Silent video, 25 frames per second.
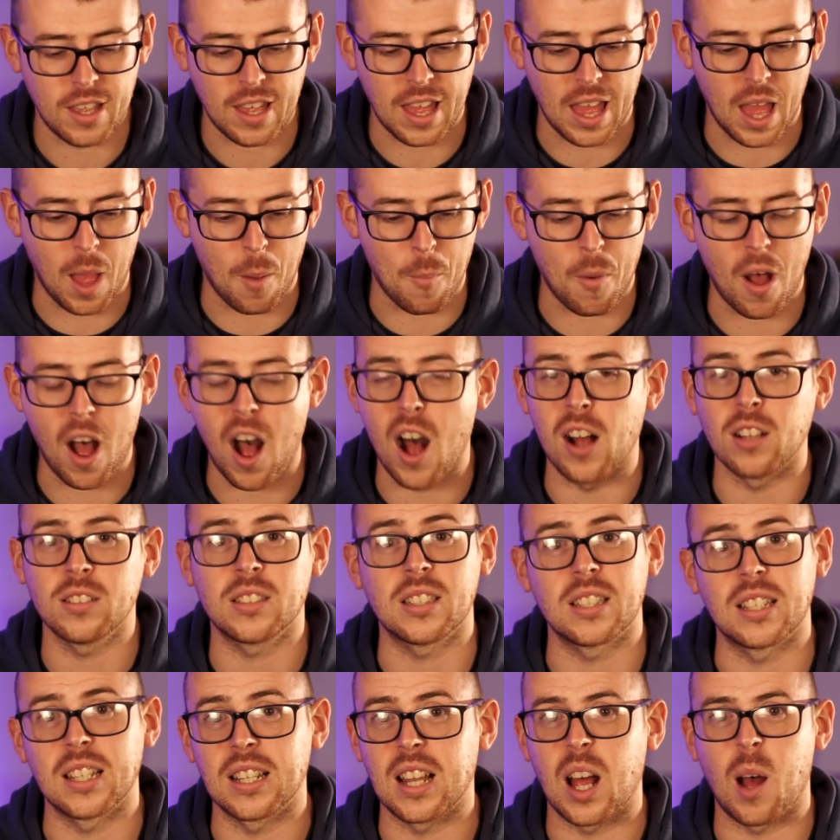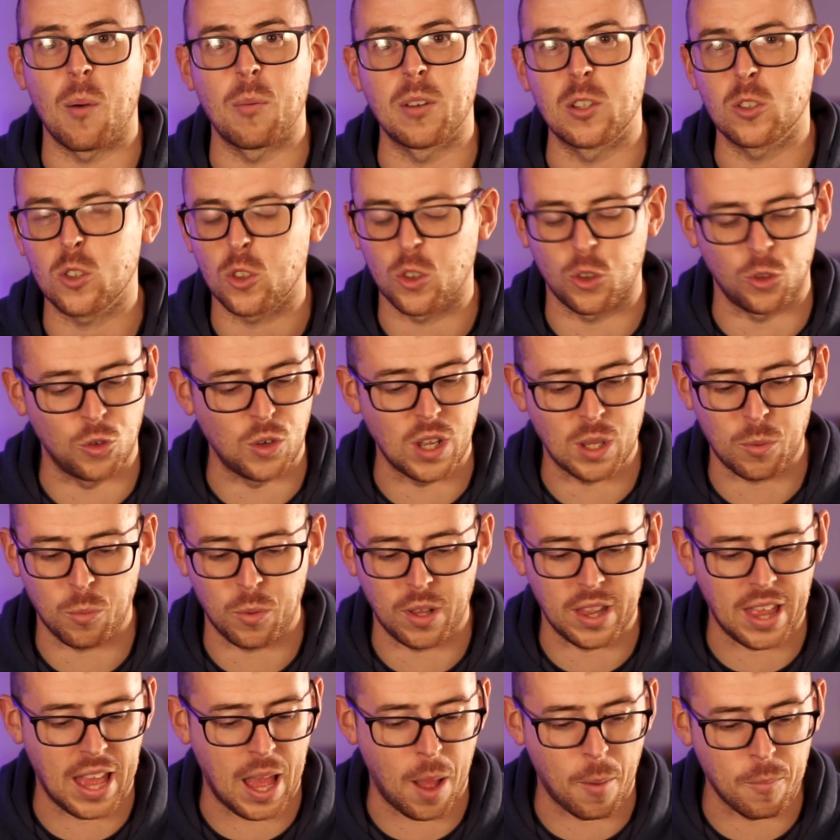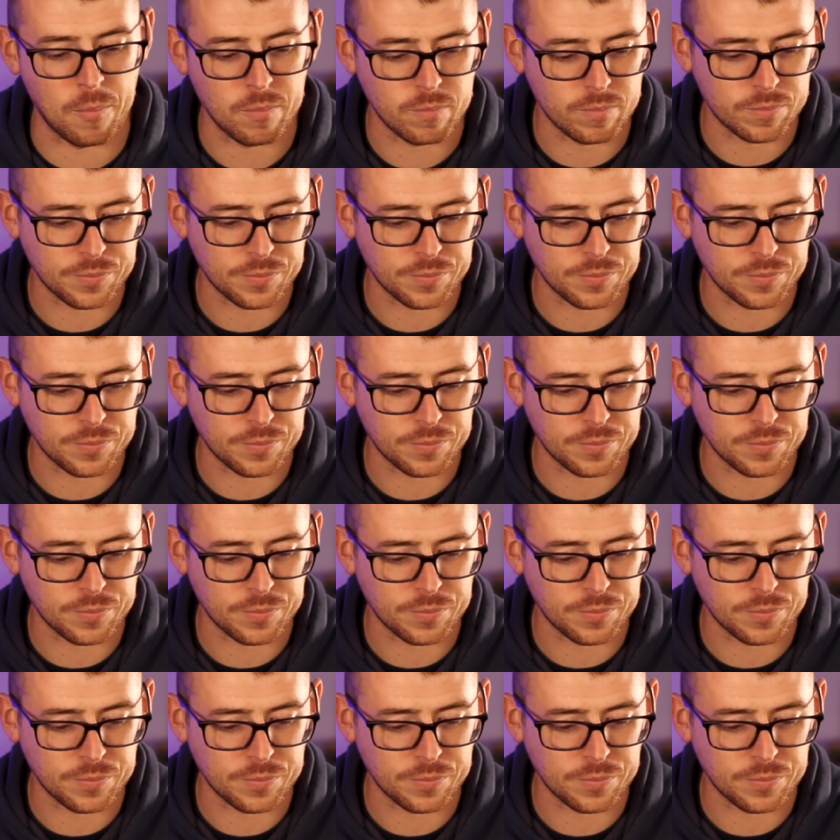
Alison and Abby's great with them.